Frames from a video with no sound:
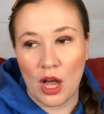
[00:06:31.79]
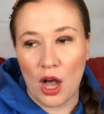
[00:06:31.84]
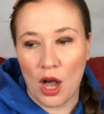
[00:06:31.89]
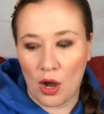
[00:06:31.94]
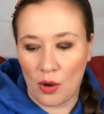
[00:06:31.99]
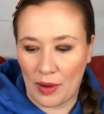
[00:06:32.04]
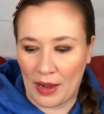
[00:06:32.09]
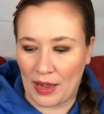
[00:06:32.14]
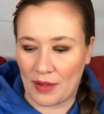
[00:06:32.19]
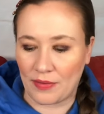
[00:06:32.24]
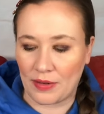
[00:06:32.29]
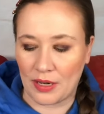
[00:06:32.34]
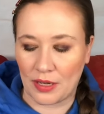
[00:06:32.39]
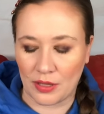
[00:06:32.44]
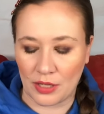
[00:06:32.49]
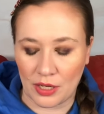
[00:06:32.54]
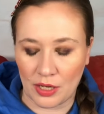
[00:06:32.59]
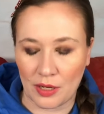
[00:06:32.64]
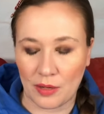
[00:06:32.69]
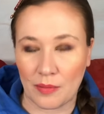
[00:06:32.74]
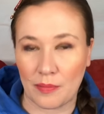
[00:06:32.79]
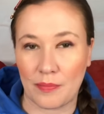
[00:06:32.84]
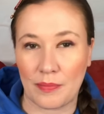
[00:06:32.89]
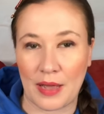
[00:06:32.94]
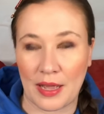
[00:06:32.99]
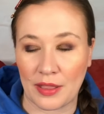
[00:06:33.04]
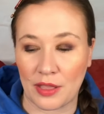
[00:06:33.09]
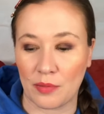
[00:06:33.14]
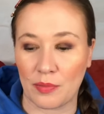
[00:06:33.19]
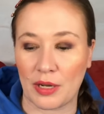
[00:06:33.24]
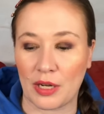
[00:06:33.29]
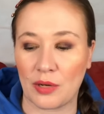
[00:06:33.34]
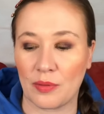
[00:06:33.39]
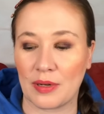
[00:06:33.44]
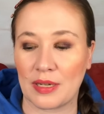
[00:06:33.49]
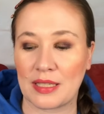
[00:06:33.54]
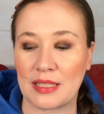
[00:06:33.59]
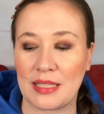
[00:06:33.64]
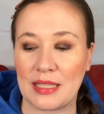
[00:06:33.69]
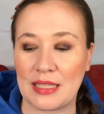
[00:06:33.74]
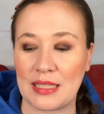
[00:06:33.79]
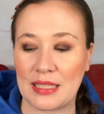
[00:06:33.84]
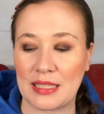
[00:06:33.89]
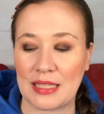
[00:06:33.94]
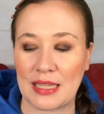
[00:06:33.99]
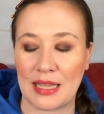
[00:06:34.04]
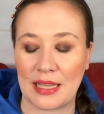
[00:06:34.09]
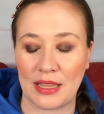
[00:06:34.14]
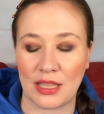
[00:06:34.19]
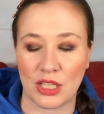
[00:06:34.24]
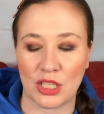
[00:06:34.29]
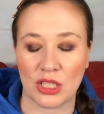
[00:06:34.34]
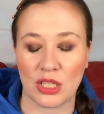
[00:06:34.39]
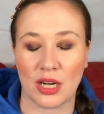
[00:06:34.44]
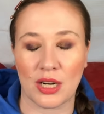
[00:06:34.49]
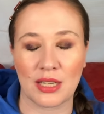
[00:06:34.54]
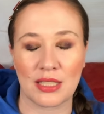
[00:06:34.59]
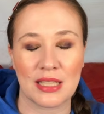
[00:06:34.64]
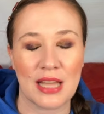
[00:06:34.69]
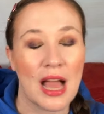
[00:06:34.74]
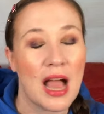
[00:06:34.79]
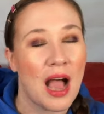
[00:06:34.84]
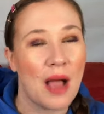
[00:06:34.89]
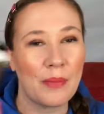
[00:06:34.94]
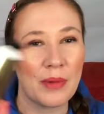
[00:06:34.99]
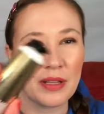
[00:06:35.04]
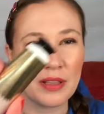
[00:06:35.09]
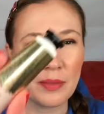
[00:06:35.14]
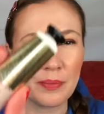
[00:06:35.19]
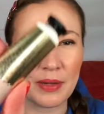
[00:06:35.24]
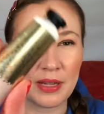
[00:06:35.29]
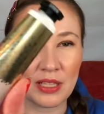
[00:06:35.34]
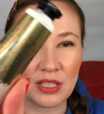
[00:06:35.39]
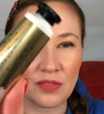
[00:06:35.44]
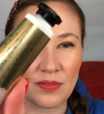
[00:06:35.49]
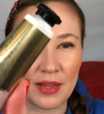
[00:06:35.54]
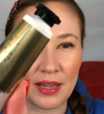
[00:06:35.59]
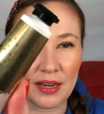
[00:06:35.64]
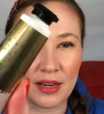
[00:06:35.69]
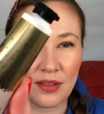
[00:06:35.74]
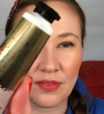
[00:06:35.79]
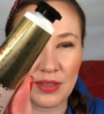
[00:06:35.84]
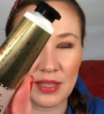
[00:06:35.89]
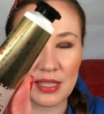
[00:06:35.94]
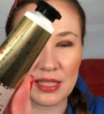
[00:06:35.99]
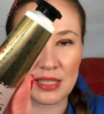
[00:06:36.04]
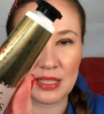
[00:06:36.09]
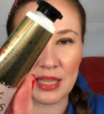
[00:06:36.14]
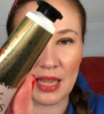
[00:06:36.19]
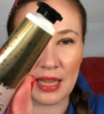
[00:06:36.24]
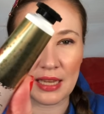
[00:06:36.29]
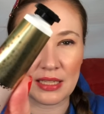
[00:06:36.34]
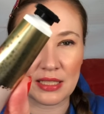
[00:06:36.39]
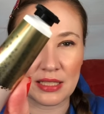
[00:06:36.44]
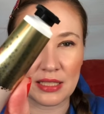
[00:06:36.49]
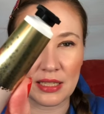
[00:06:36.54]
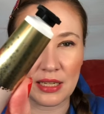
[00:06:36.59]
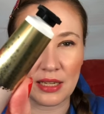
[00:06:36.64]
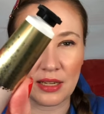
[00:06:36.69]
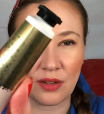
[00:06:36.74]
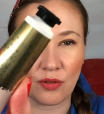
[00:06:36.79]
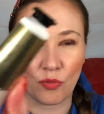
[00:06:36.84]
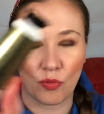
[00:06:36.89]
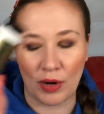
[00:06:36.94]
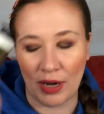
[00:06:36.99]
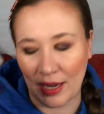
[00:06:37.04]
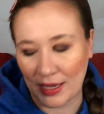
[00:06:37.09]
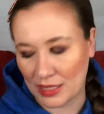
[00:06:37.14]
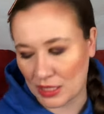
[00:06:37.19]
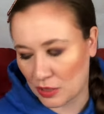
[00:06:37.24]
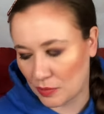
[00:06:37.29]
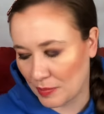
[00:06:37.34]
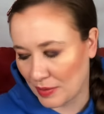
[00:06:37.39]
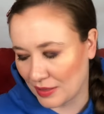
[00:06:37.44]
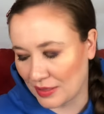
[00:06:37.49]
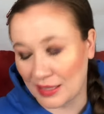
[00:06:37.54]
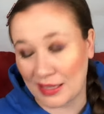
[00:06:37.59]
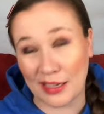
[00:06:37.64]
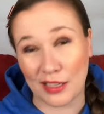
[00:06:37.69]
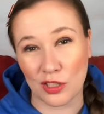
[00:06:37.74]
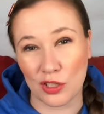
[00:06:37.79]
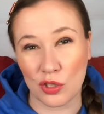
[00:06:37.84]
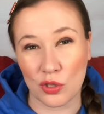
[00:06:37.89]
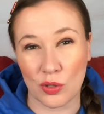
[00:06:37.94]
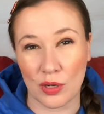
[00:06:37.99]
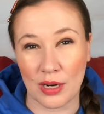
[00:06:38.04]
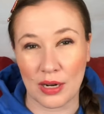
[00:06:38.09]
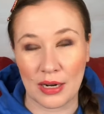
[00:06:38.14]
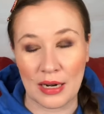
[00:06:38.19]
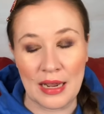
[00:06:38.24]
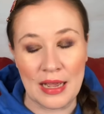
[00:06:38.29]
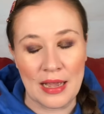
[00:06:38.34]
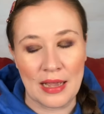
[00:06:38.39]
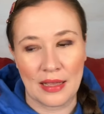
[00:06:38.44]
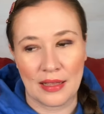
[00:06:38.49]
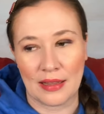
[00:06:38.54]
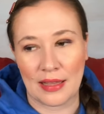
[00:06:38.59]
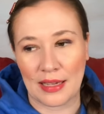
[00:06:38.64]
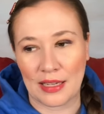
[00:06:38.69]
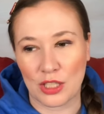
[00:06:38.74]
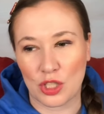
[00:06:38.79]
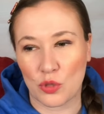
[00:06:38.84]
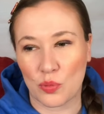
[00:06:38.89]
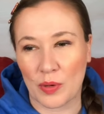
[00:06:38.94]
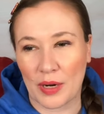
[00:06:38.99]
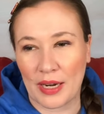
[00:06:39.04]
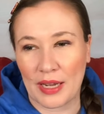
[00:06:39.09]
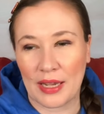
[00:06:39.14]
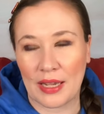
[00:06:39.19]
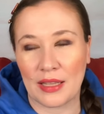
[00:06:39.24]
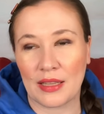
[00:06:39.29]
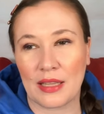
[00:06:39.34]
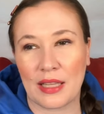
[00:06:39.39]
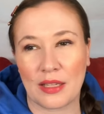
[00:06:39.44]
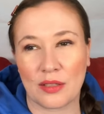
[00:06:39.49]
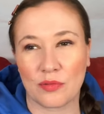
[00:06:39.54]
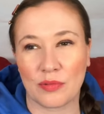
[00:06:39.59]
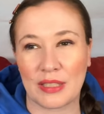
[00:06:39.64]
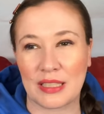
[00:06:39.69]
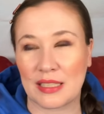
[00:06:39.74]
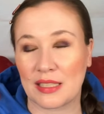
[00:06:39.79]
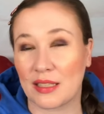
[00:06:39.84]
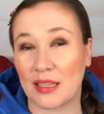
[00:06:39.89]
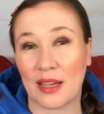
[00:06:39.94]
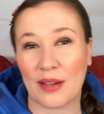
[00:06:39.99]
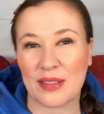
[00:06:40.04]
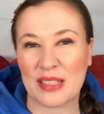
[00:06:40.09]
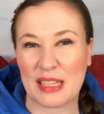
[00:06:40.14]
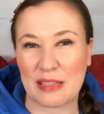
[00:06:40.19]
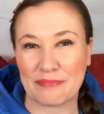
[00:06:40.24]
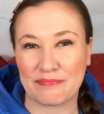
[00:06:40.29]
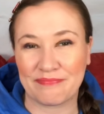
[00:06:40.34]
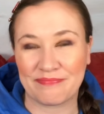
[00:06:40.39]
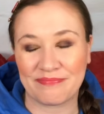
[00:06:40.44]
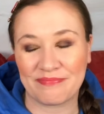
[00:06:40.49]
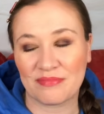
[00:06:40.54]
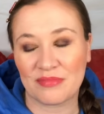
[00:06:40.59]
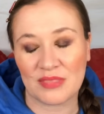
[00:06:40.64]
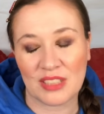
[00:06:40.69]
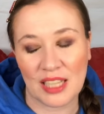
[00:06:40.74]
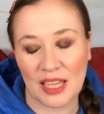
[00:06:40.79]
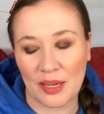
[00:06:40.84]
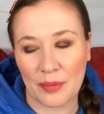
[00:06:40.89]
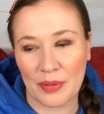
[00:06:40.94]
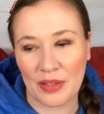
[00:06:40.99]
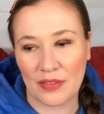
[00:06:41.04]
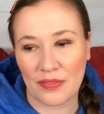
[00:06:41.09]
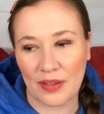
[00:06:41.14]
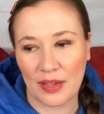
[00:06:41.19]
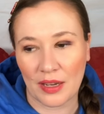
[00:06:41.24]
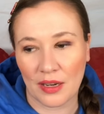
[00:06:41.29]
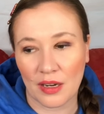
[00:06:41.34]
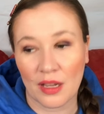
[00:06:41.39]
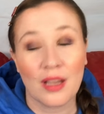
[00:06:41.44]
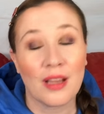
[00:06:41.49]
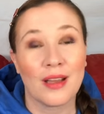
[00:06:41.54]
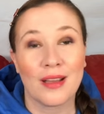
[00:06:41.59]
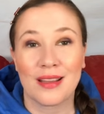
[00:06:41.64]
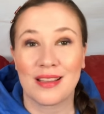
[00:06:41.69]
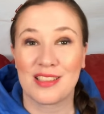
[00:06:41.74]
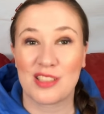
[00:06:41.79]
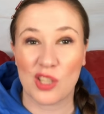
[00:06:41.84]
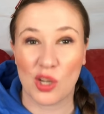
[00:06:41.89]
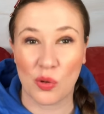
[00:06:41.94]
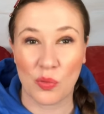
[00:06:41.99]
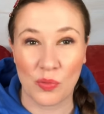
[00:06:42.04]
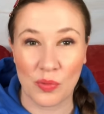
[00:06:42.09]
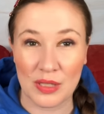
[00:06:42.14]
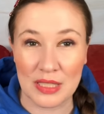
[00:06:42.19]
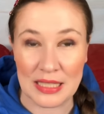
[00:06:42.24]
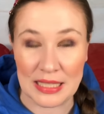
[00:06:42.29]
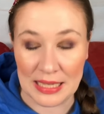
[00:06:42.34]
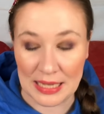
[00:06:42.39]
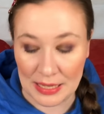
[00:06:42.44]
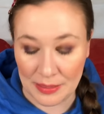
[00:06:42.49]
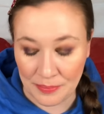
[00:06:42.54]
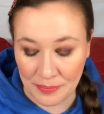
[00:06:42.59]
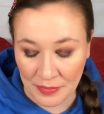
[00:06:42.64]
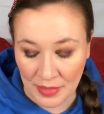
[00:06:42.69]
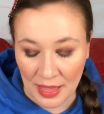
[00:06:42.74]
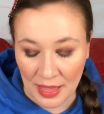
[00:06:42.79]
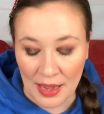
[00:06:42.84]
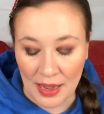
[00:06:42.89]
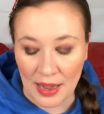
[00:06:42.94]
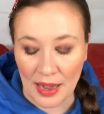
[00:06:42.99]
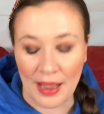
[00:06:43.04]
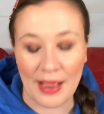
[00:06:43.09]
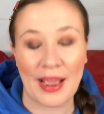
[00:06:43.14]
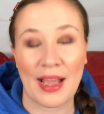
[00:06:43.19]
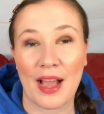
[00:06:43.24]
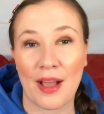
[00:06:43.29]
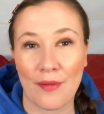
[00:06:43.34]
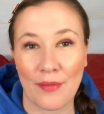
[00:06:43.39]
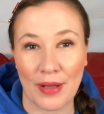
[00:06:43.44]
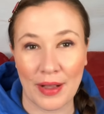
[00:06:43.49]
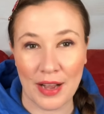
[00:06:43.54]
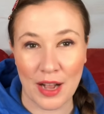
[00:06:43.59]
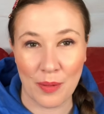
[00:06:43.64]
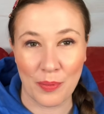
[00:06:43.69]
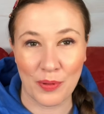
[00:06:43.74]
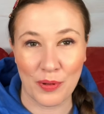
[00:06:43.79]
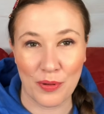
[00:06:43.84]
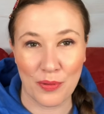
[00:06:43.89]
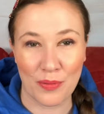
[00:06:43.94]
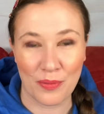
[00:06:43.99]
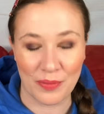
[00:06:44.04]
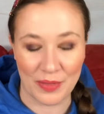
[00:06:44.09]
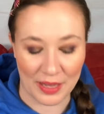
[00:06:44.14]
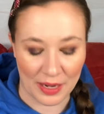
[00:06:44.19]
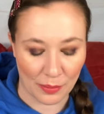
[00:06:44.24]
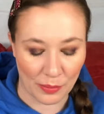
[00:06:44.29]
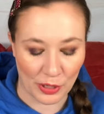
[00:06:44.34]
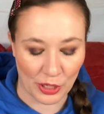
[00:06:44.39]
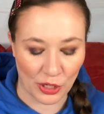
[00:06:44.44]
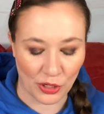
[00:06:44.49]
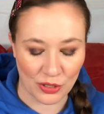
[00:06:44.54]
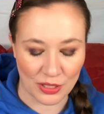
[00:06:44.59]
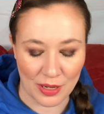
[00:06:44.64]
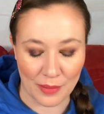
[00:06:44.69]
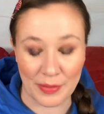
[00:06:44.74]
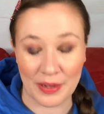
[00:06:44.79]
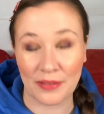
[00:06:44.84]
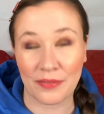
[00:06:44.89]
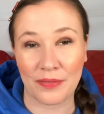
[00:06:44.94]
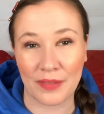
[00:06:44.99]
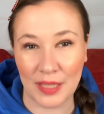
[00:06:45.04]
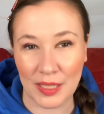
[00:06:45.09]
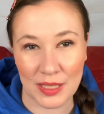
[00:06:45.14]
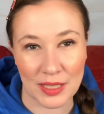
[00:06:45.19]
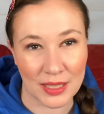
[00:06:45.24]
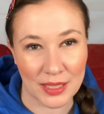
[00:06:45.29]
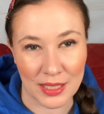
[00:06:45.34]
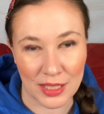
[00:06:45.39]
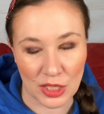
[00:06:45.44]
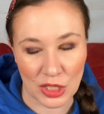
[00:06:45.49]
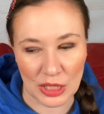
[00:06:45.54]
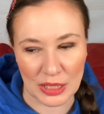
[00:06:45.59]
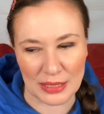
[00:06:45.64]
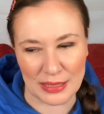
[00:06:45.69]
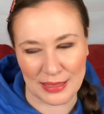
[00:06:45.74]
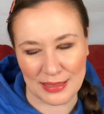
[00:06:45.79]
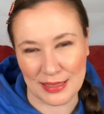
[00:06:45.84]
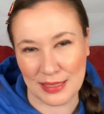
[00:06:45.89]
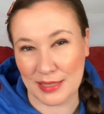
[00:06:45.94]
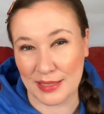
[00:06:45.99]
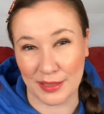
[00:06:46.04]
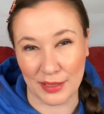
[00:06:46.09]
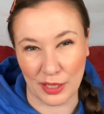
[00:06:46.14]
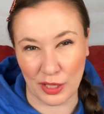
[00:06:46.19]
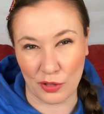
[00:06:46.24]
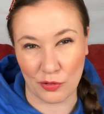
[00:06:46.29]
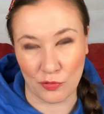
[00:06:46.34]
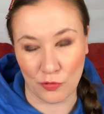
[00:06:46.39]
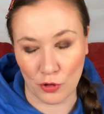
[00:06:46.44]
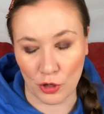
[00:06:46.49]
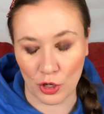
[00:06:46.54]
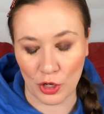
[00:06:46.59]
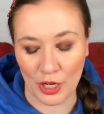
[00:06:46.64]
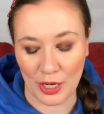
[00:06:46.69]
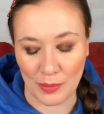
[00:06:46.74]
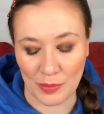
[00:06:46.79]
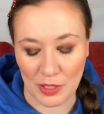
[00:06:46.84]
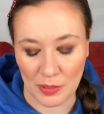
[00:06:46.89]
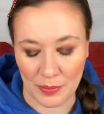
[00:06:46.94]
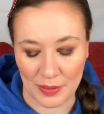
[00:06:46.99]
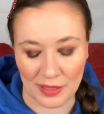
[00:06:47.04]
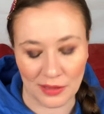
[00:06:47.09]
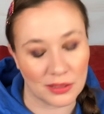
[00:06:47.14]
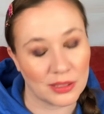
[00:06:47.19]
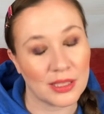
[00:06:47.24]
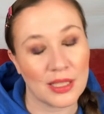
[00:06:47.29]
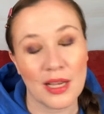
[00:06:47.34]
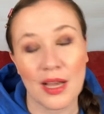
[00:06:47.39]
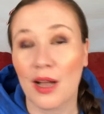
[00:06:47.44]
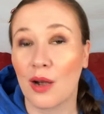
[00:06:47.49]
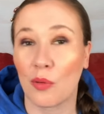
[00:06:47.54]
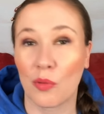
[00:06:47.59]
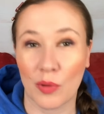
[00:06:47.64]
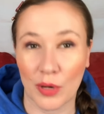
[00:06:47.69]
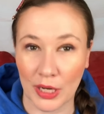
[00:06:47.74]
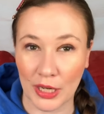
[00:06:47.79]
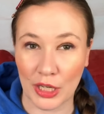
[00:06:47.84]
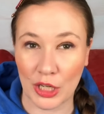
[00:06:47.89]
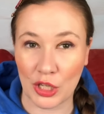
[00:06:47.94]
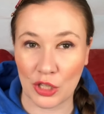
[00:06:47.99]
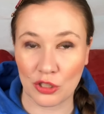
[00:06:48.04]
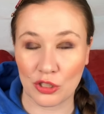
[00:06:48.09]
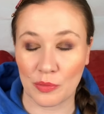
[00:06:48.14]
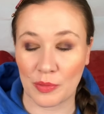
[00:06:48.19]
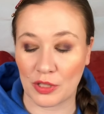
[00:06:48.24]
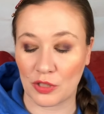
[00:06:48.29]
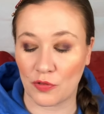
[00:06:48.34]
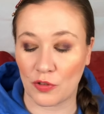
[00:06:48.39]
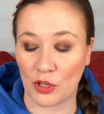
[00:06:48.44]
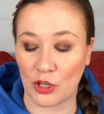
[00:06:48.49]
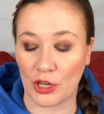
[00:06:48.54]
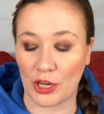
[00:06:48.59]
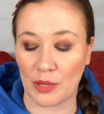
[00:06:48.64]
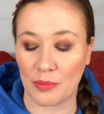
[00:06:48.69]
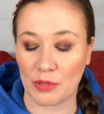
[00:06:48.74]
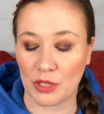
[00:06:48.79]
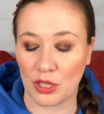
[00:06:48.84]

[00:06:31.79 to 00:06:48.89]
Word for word: Oh, I have another Bath & Body Works. This is In the Stars. I'm not the biggest fan of this scent. When I smelled it in store, like spraying it recently, I was like, mm, not a big fan. So we'll see. I have a couple that I'm going to use on my feet. These aren't necessarily foot creams, but we're going to use them as foot creams.